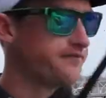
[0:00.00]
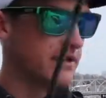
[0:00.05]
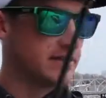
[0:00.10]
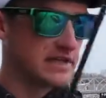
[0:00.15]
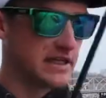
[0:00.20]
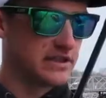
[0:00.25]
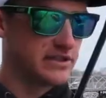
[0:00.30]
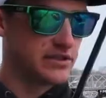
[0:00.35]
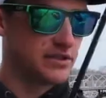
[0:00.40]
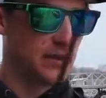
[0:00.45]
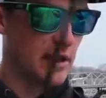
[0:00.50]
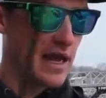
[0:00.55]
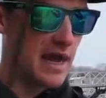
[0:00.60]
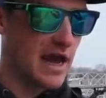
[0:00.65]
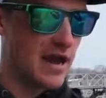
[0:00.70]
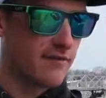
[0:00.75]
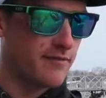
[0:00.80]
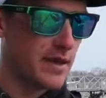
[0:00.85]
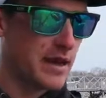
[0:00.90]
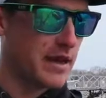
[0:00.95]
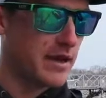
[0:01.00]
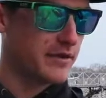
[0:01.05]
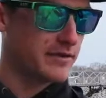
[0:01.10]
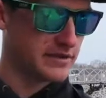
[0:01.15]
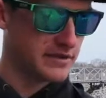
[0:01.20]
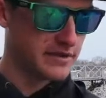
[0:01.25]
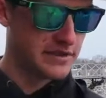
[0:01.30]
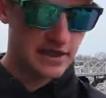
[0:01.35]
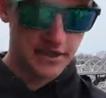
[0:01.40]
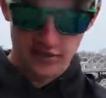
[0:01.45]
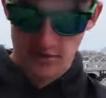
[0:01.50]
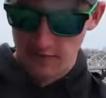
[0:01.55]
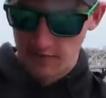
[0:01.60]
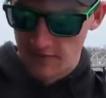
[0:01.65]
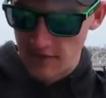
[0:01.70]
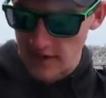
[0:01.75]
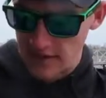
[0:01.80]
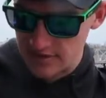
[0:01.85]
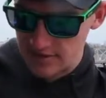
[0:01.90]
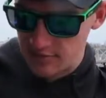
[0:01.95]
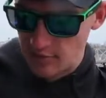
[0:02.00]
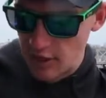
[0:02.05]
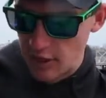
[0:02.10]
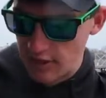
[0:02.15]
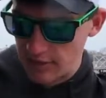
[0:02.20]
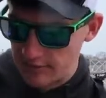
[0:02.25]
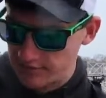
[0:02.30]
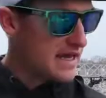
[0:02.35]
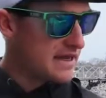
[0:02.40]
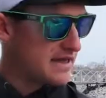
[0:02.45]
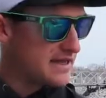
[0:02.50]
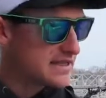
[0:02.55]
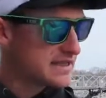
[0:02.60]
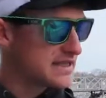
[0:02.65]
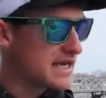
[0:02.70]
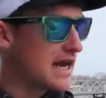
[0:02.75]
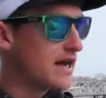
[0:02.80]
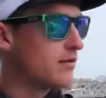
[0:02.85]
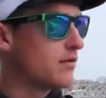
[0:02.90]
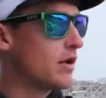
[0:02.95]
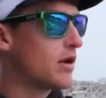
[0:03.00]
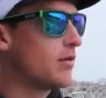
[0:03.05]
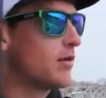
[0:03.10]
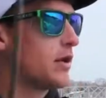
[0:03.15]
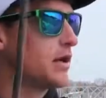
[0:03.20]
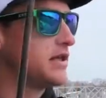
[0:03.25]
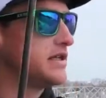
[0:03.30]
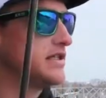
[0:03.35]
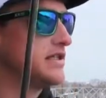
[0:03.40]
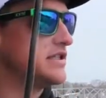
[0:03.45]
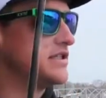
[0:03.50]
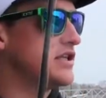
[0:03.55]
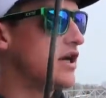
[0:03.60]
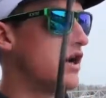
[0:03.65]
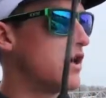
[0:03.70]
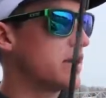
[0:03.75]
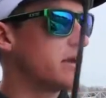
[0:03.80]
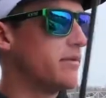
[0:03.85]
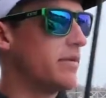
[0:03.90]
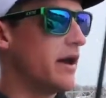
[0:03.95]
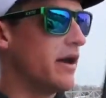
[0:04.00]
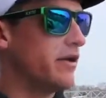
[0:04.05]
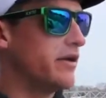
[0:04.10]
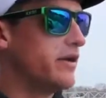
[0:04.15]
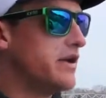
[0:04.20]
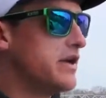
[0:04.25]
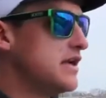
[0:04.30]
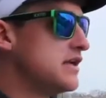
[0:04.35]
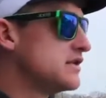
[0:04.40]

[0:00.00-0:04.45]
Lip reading: He was like 2.5 pounds. He was actually a fat spot. And this is kind of what I wanted to talk about.